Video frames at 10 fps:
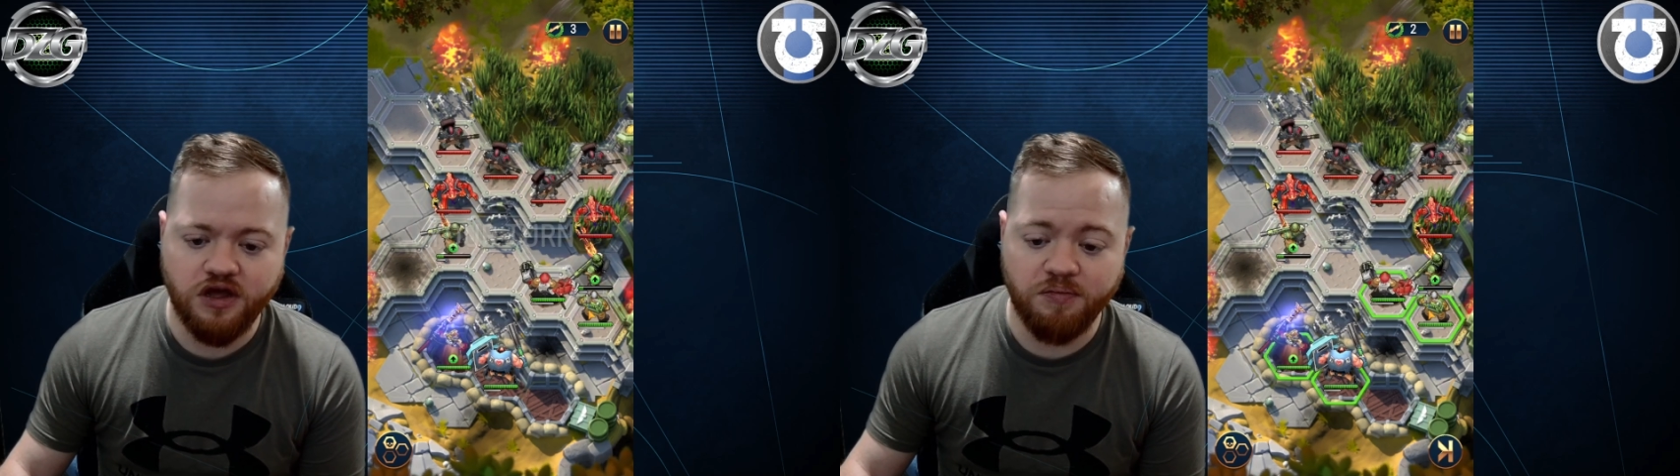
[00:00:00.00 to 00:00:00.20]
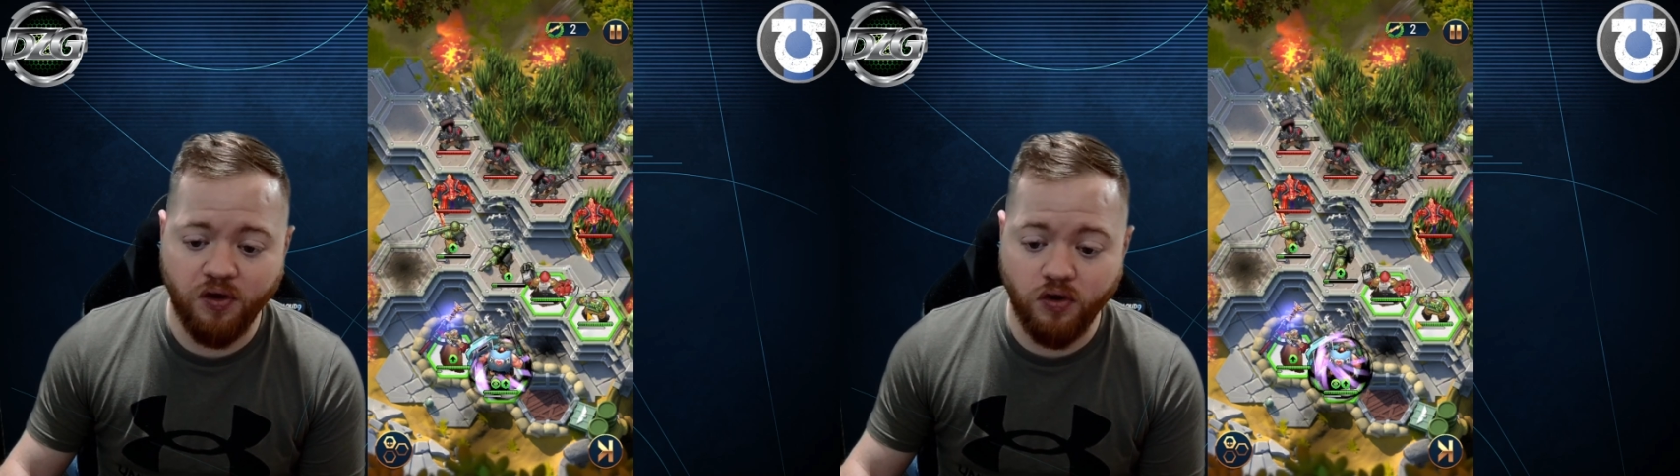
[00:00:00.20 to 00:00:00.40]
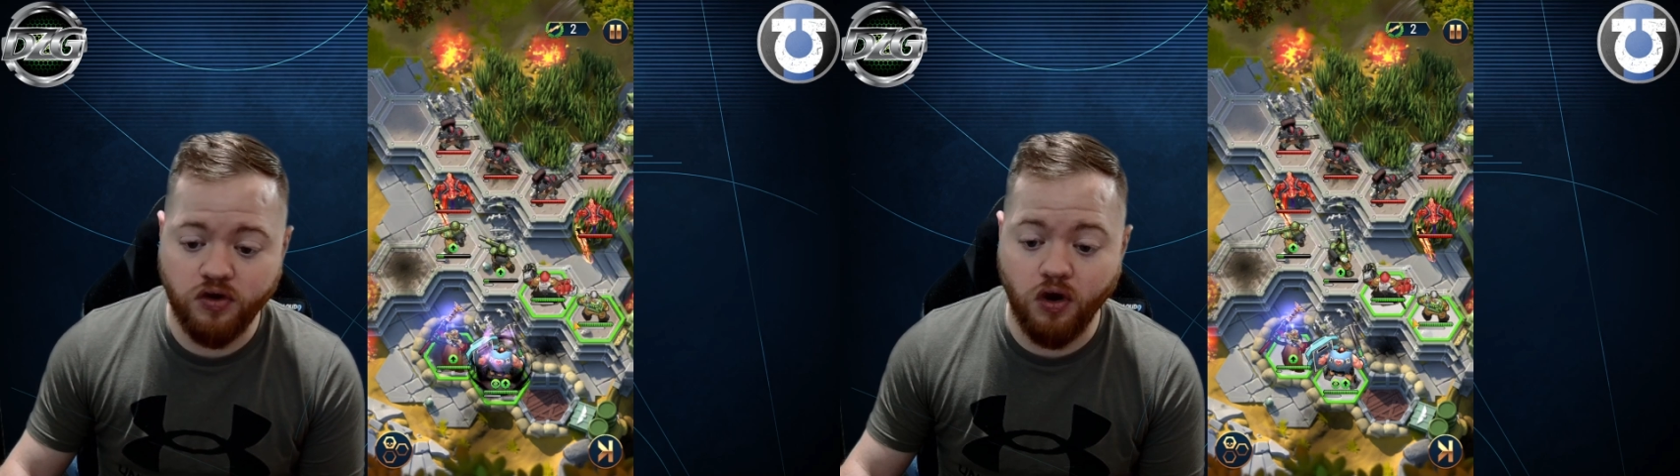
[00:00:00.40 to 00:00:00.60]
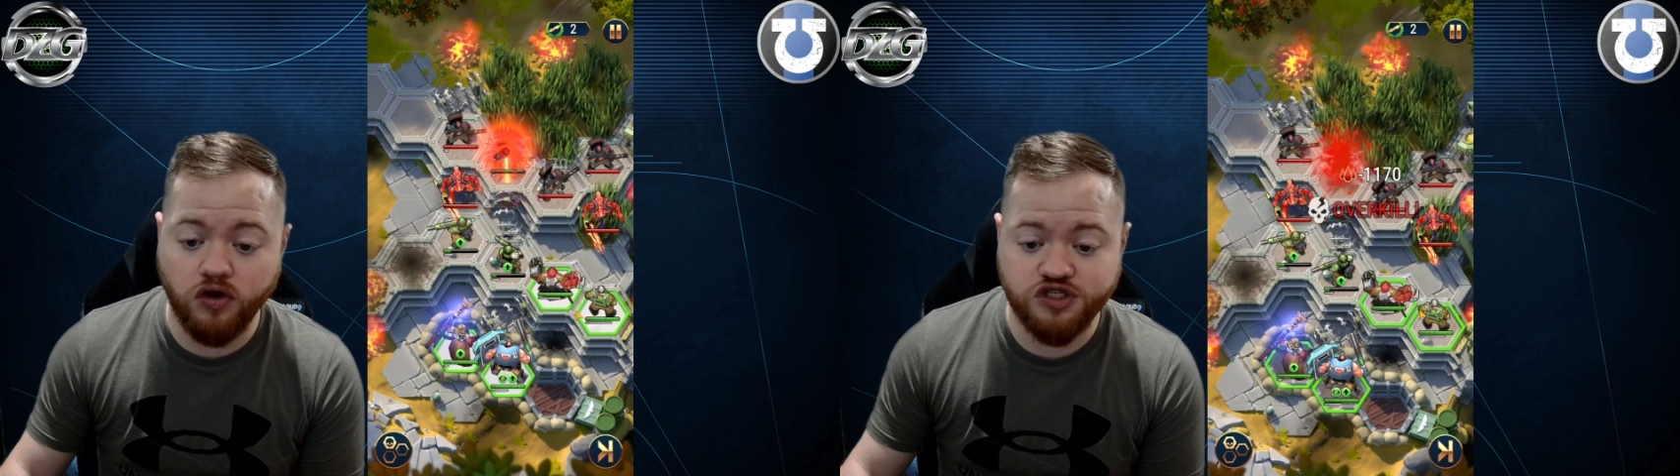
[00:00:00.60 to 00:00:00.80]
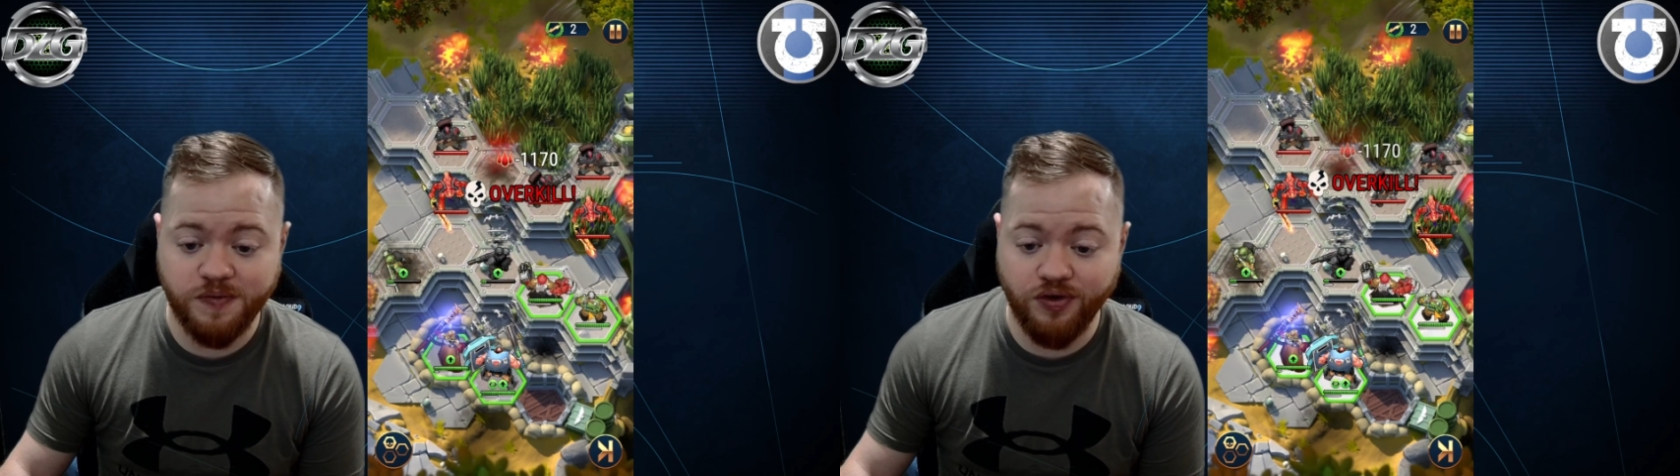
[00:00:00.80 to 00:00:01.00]
but our
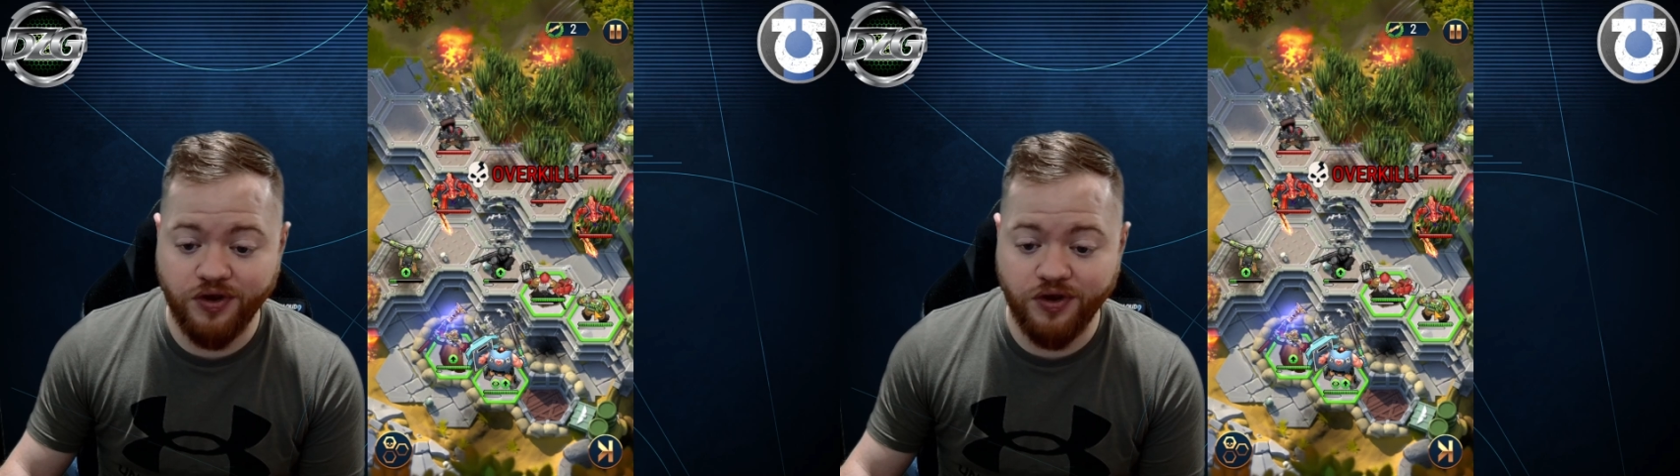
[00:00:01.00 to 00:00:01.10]
Guardsmen are